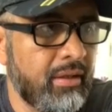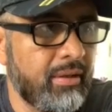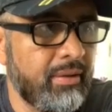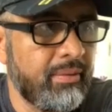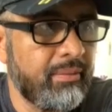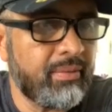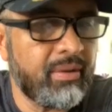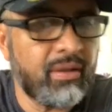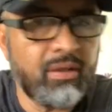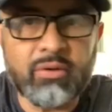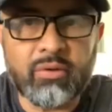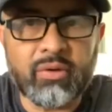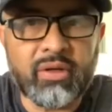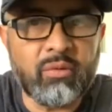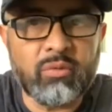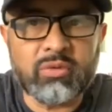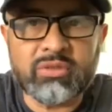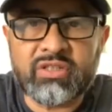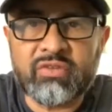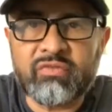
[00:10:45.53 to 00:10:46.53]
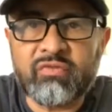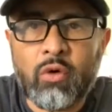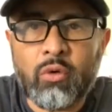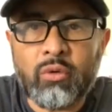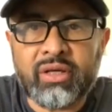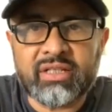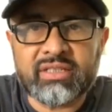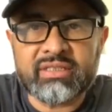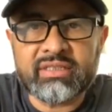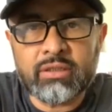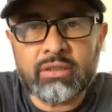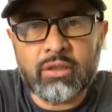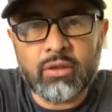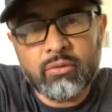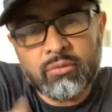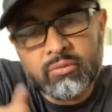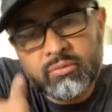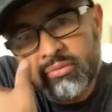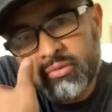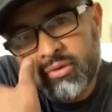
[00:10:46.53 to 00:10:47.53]
you know, he wasn't focused.
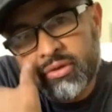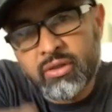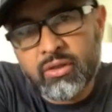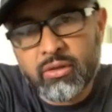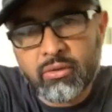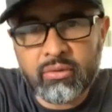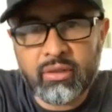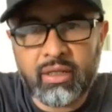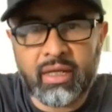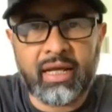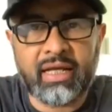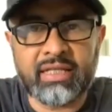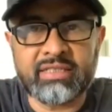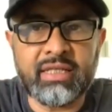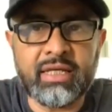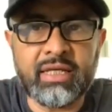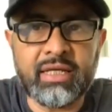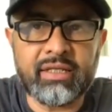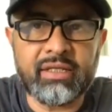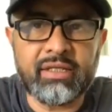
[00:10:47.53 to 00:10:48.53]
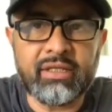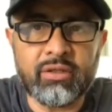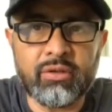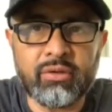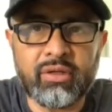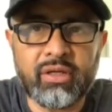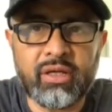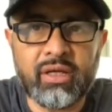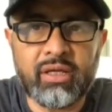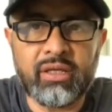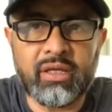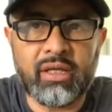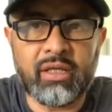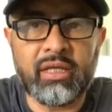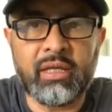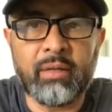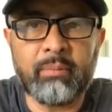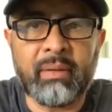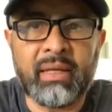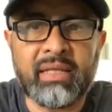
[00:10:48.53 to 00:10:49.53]
So, you know, like I said, you know, yeah,
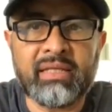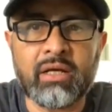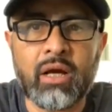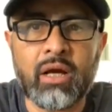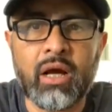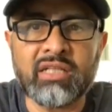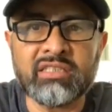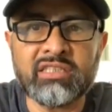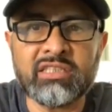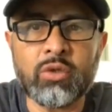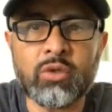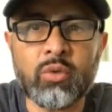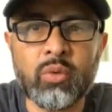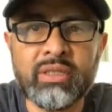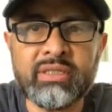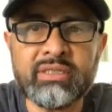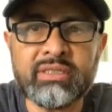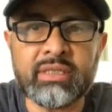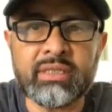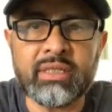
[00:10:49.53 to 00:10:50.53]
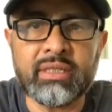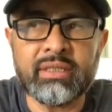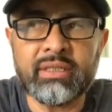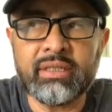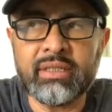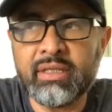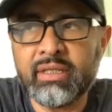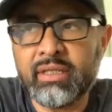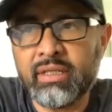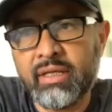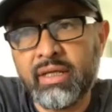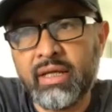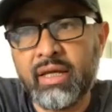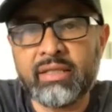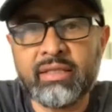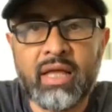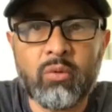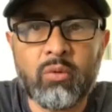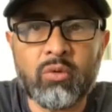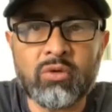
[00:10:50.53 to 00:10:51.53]
you pay the consequence, and
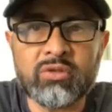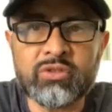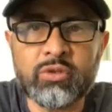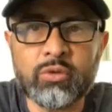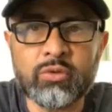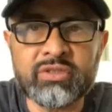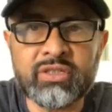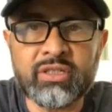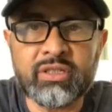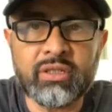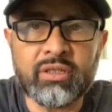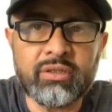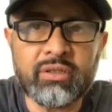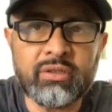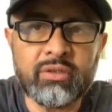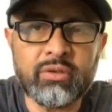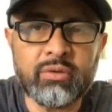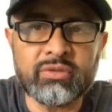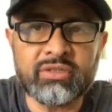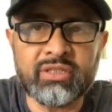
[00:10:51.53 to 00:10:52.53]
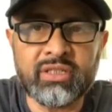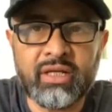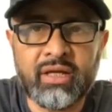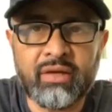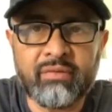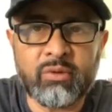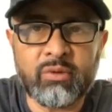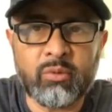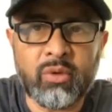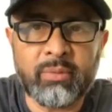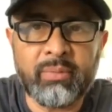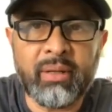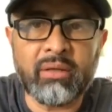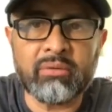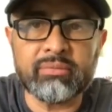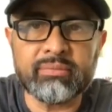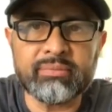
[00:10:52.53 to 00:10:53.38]
that was losing a heavyweight belt.